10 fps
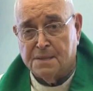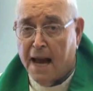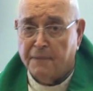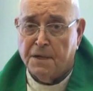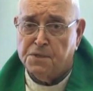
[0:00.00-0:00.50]
It's
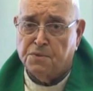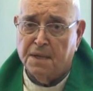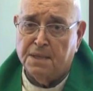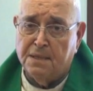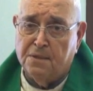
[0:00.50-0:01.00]
not
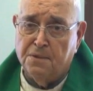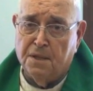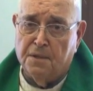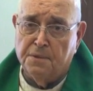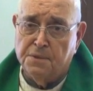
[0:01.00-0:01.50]
restricted to
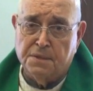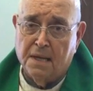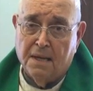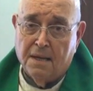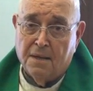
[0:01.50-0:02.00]

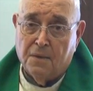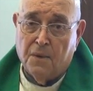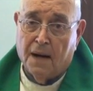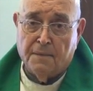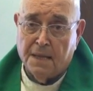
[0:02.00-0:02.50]
those
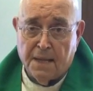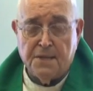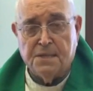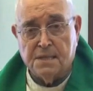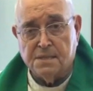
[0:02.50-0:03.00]
who are
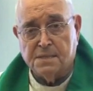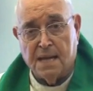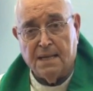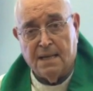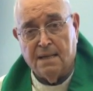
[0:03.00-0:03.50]
religious,
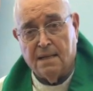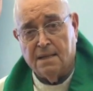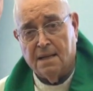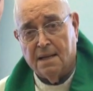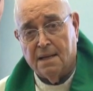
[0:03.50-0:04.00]

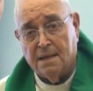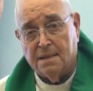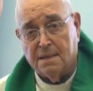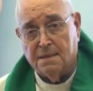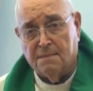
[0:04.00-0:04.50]
taking
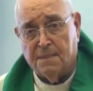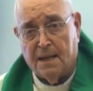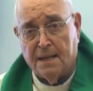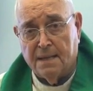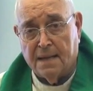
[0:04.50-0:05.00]
the
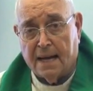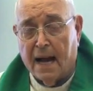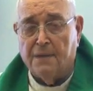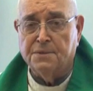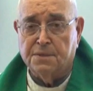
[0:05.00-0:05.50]
divine
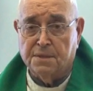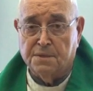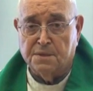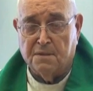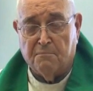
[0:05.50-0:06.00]

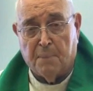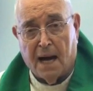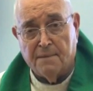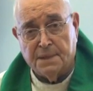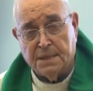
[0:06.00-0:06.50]
counsels of
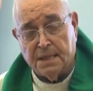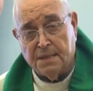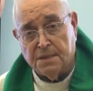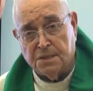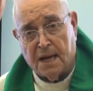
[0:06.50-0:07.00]

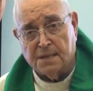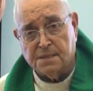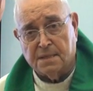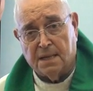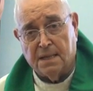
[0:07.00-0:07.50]
poverty,
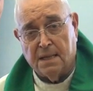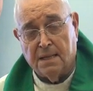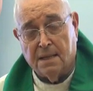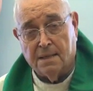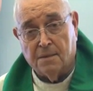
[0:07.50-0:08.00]
chastity,
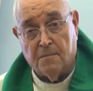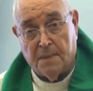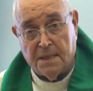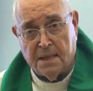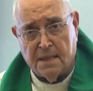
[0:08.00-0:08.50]

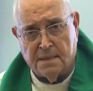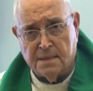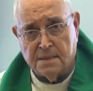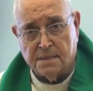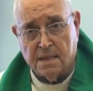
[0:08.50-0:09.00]
and
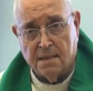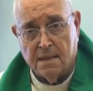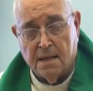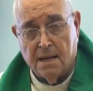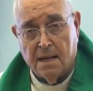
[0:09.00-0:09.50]
obedience.
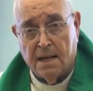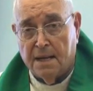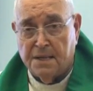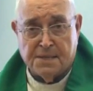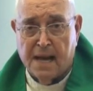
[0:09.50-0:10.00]

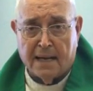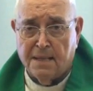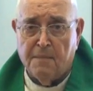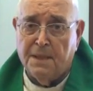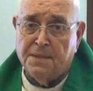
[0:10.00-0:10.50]
It is
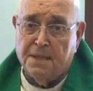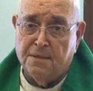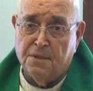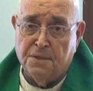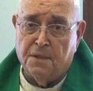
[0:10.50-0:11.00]
not
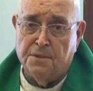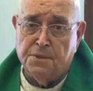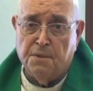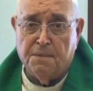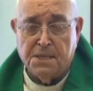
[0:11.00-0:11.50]
limited to
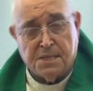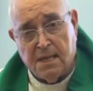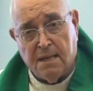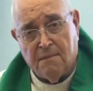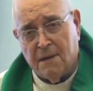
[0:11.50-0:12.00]
those who
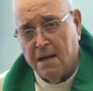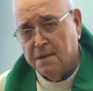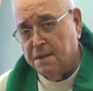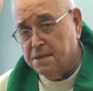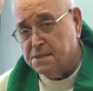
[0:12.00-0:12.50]

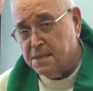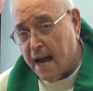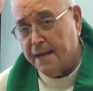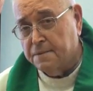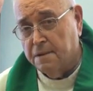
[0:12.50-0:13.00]
receive the
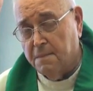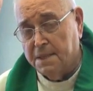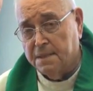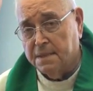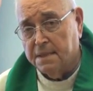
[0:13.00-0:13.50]

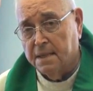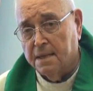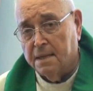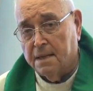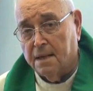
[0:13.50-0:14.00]
sacrament
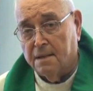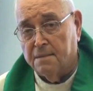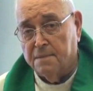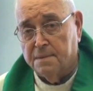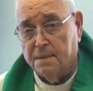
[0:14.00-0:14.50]
of